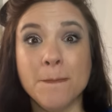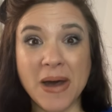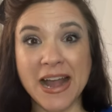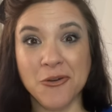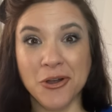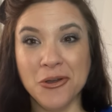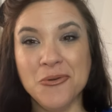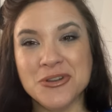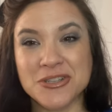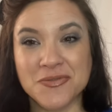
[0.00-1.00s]
Byroe,
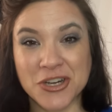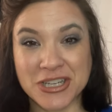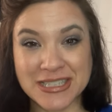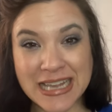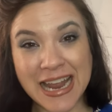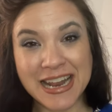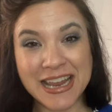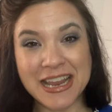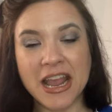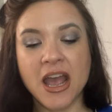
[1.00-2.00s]
which is very
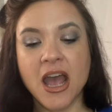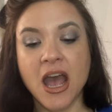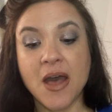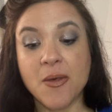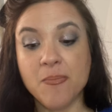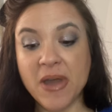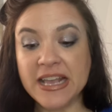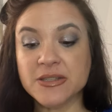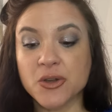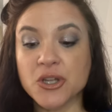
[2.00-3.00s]
exciting,
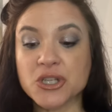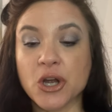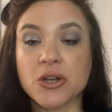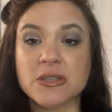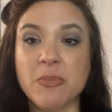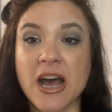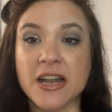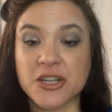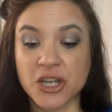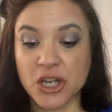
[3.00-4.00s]
Basil Dark
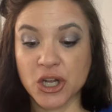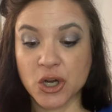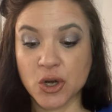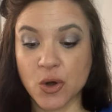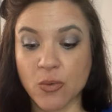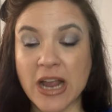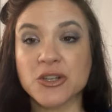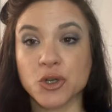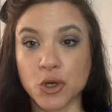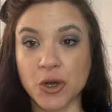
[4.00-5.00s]
Spot
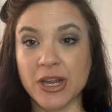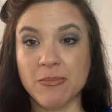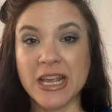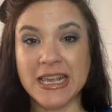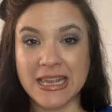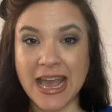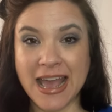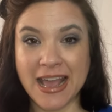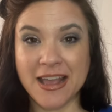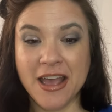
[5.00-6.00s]
Corrector Cream.
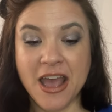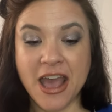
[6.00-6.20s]
Yay!